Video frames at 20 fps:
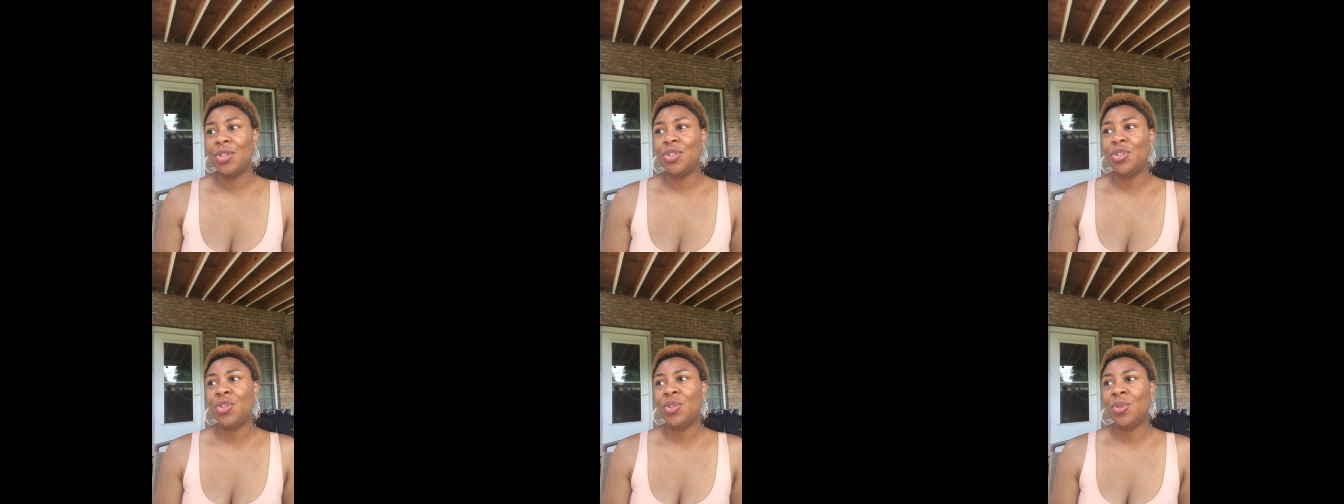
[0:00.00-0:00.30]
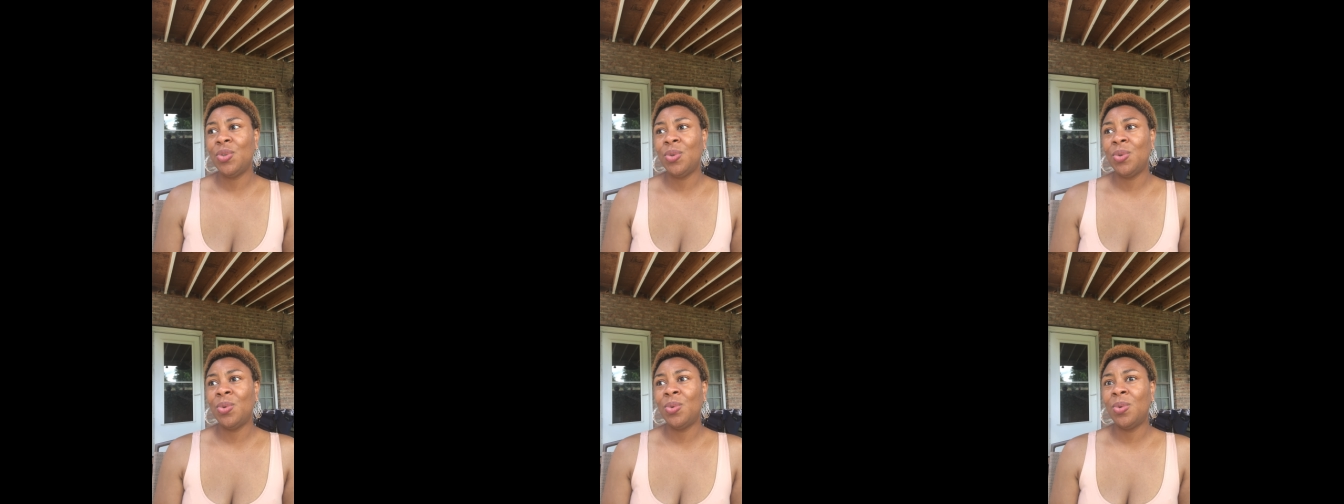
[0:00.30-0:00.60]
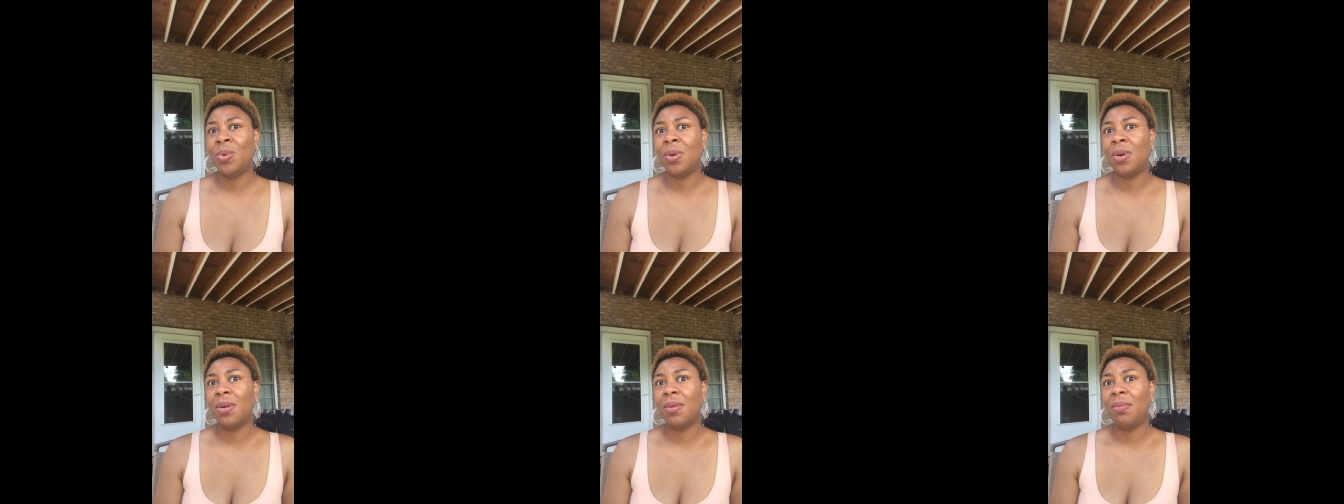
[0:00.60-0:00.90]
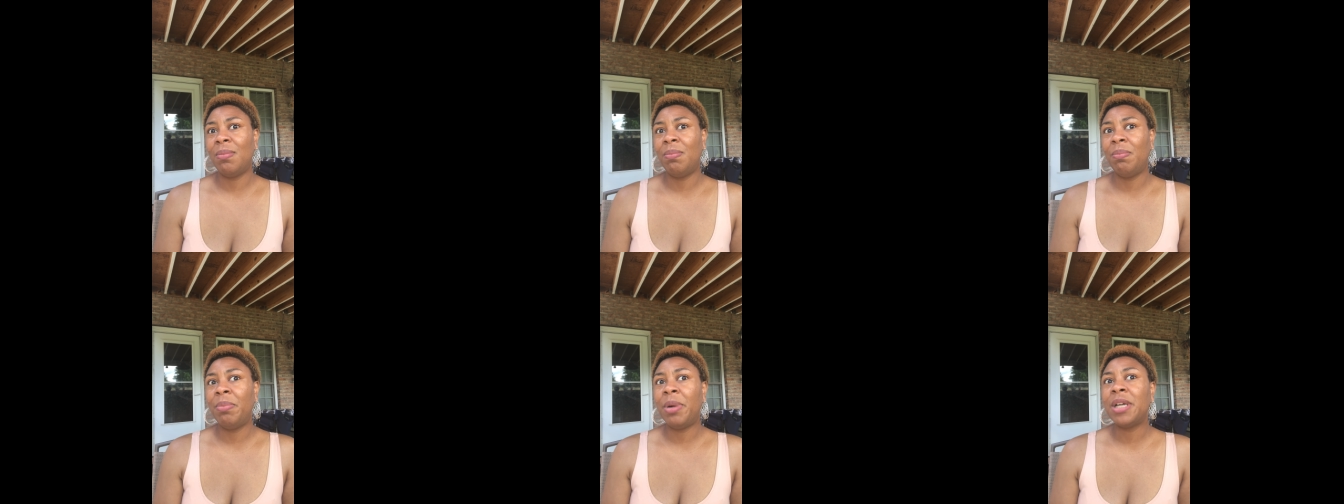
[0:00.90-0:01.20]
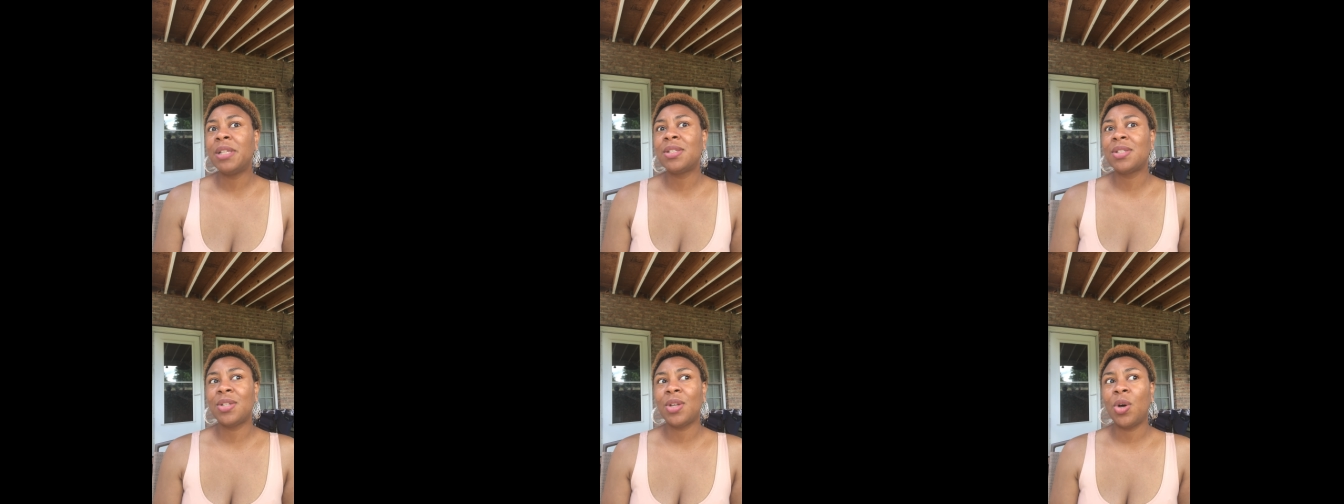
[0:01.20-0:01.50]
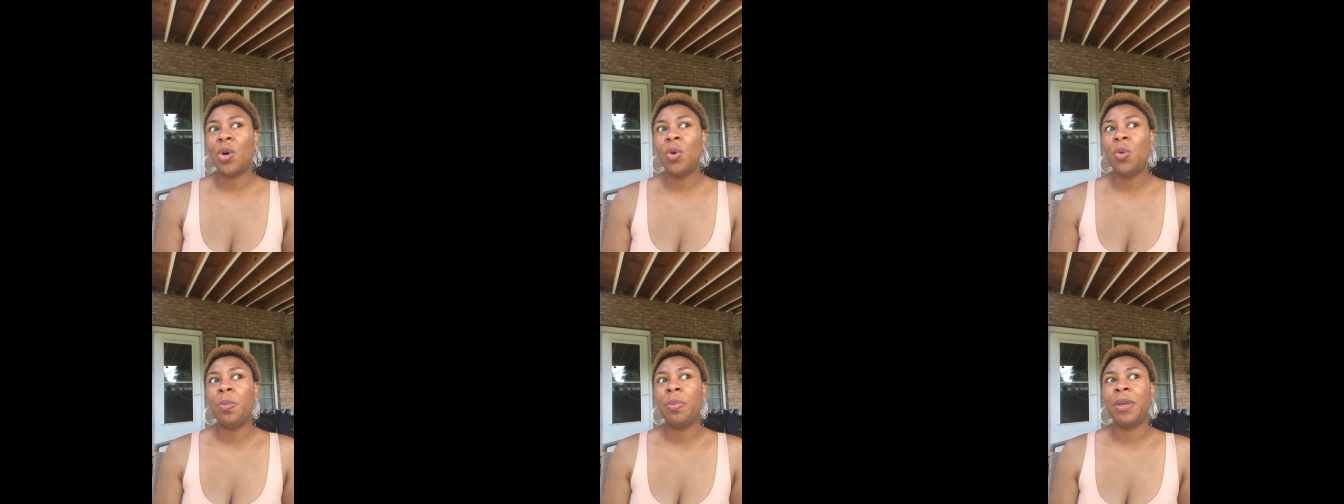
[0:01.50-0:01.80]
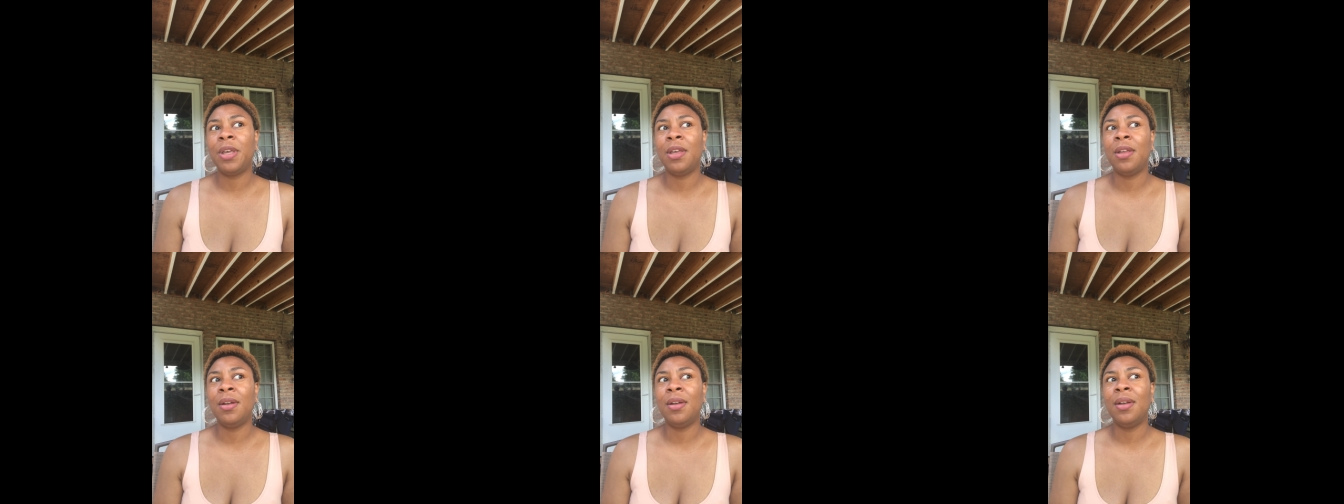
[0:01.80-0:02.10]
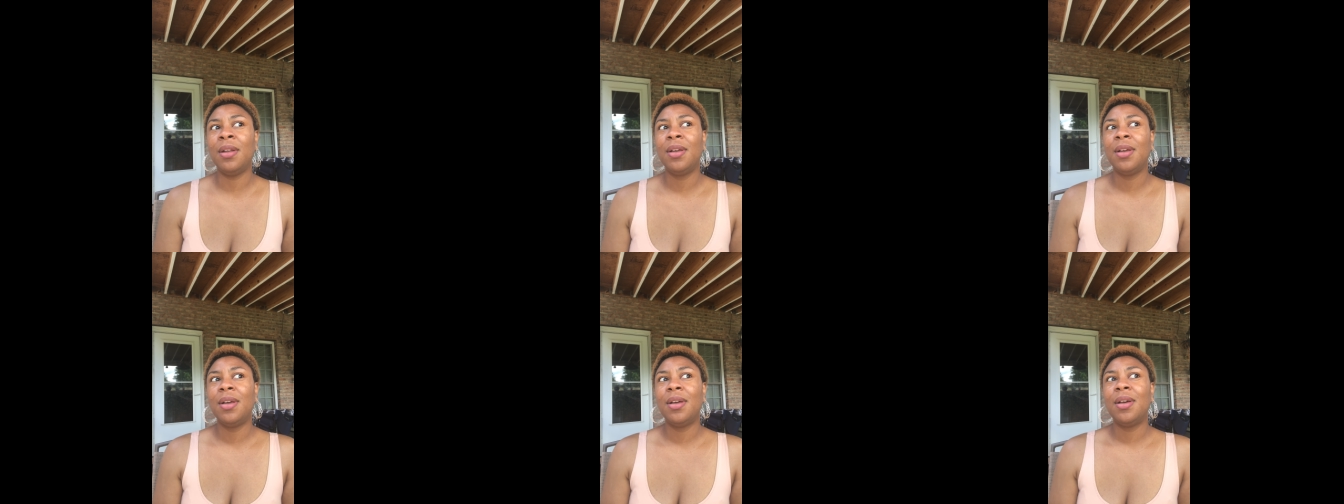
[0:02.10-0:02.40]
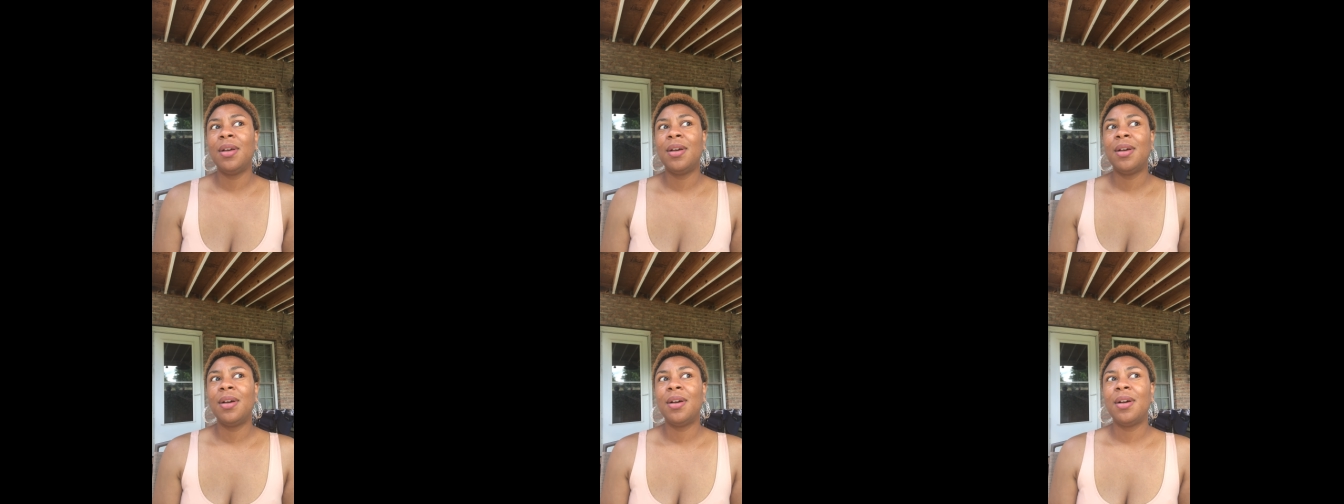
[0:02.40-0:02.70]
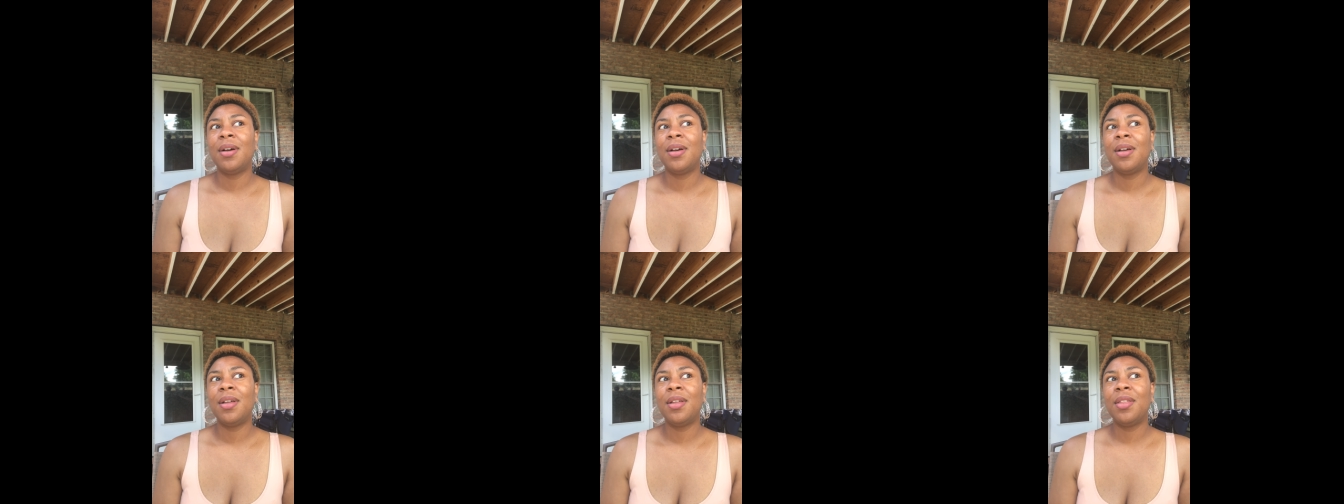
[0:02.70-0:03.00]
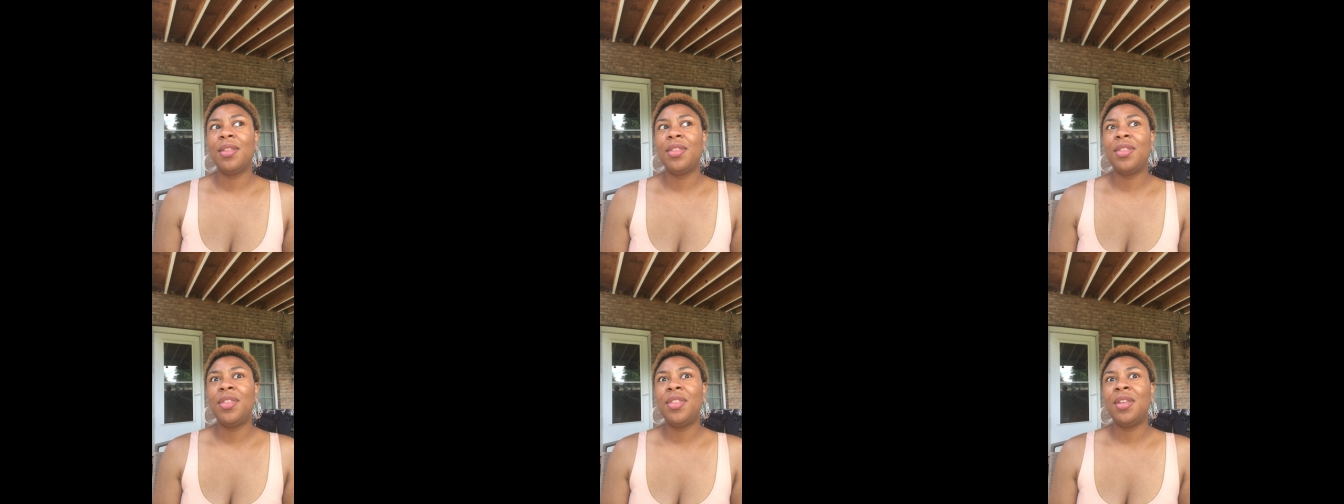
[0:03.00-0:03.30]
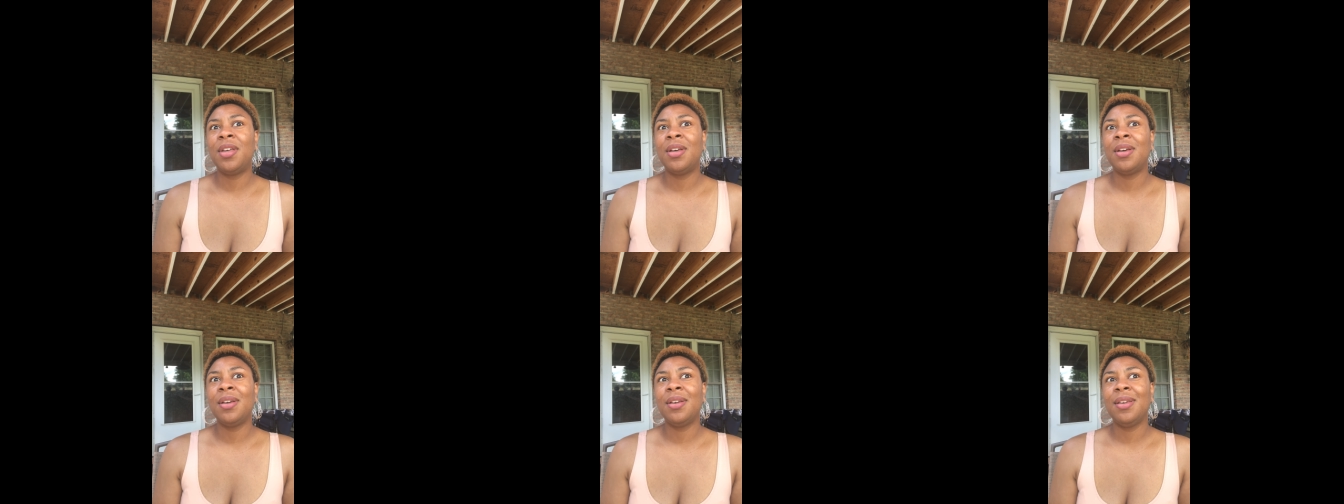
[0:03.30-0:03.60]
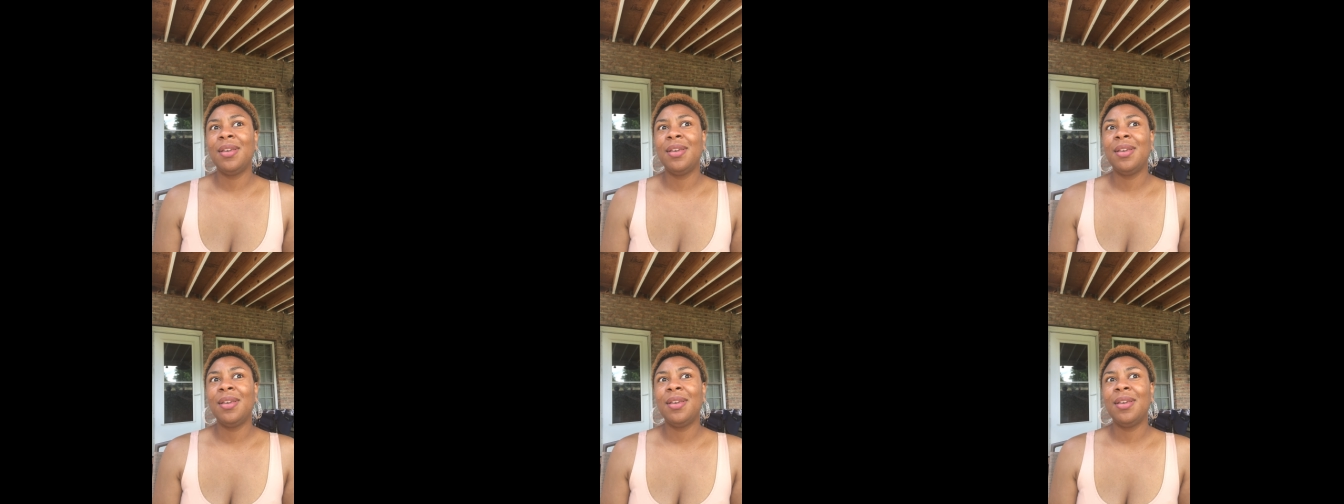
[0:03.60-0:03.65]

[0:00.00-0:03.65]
to bust open the